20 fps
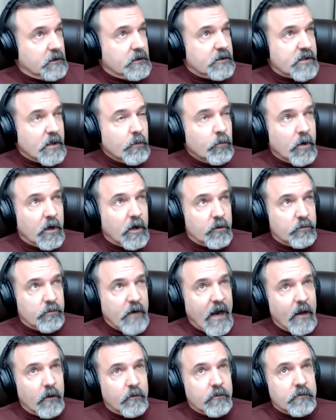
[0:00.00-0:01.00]

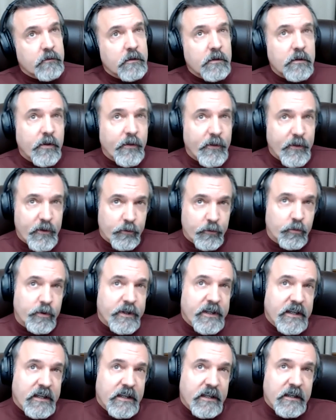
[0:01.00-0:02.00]
around
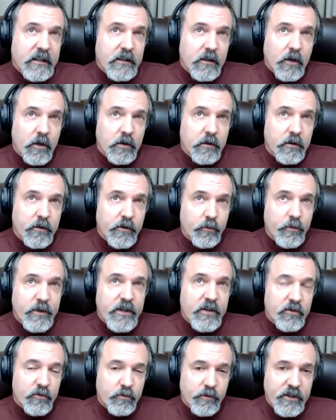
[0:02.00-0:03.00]

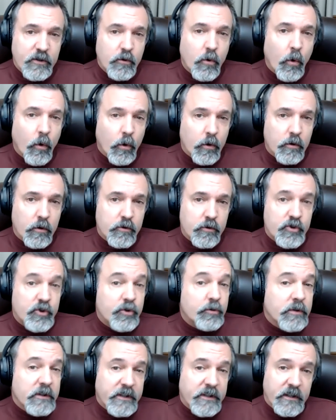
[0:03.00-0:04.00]
$3.75
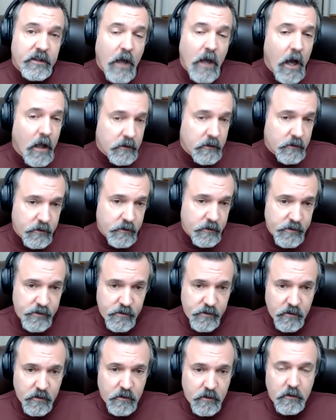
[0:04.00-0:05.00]
trillion
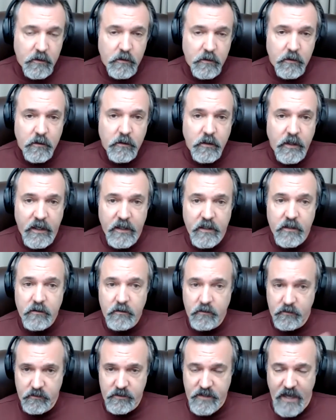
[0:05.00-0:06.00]
in
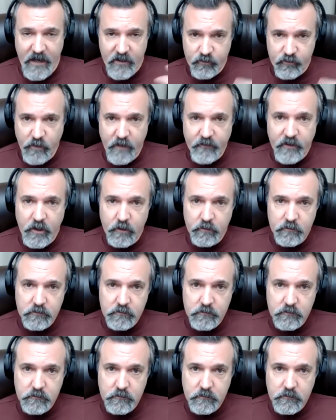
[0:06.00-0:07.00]
tax revenue.
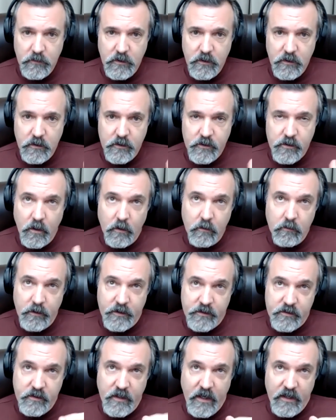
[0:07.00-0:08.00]
So
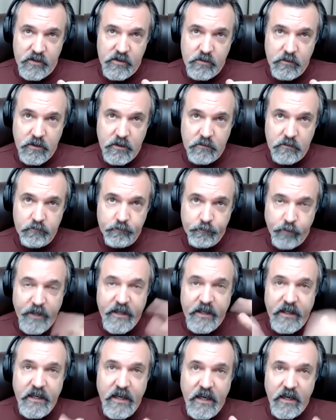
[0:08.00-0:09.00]
it's
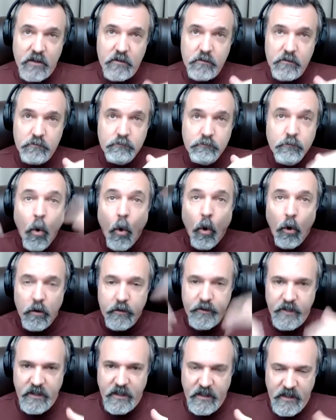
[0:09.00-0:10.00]
bringing in more
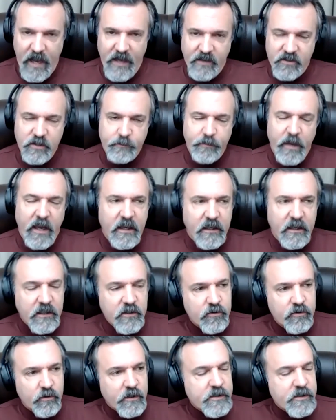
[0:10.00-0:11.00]
than it has to pay in
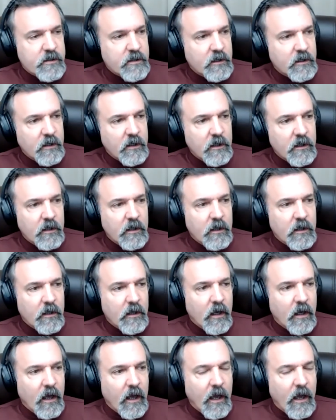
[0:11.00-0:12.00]
interest.
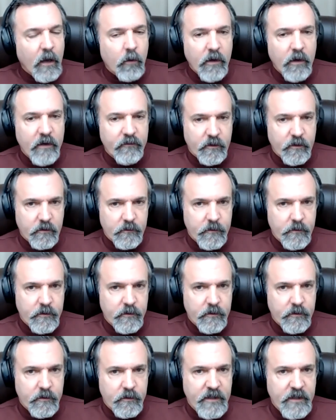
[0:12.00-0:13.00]
However,
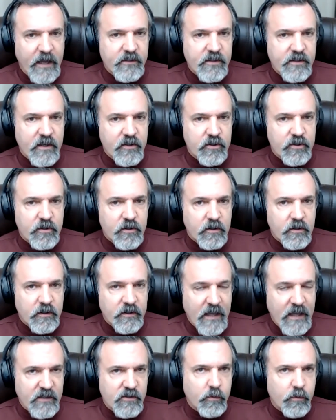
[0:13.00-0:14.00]
that's it.
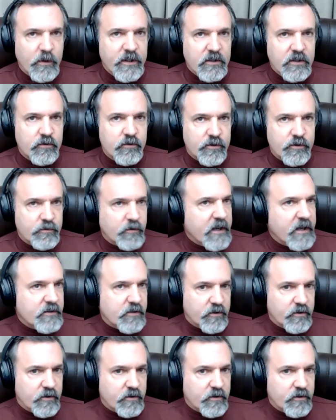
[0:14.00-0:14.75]
That's when interest rates are